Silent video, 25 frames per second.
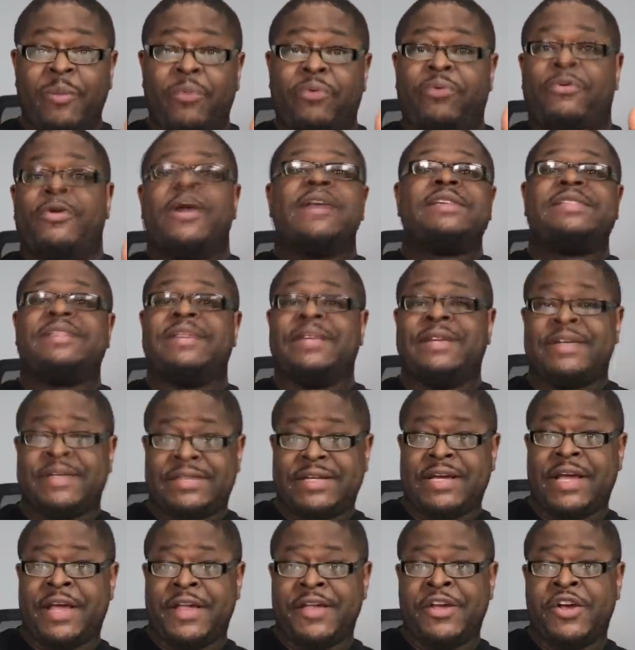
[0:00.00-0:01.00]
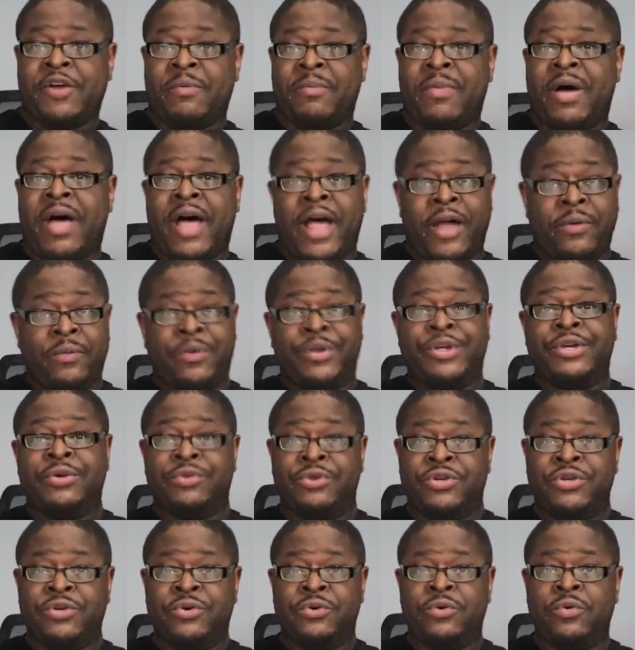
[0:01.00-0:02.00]
present in your mind when
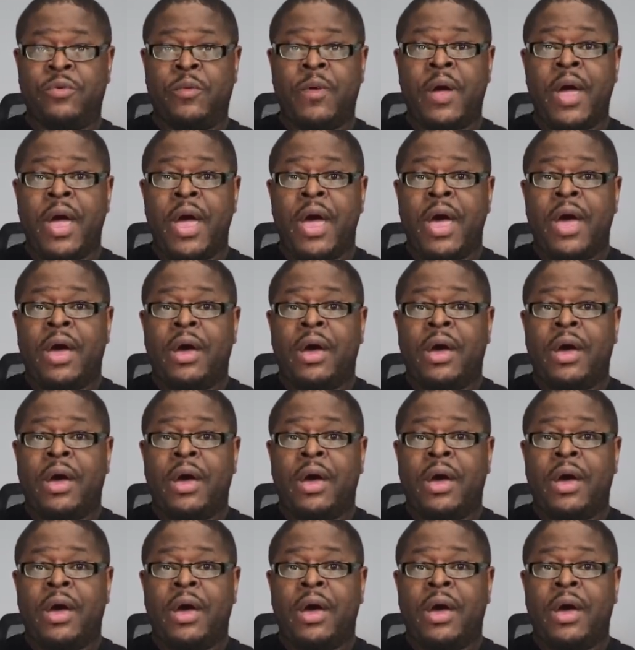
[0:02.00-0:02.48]
you do,